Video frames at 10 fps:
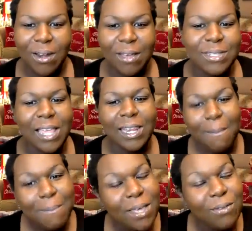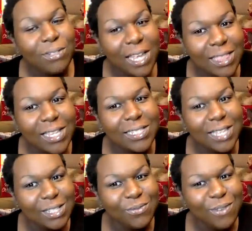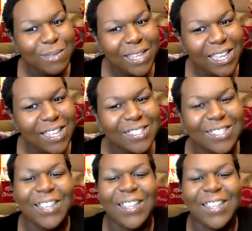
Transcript: I was like, let me go check these settings from the kids.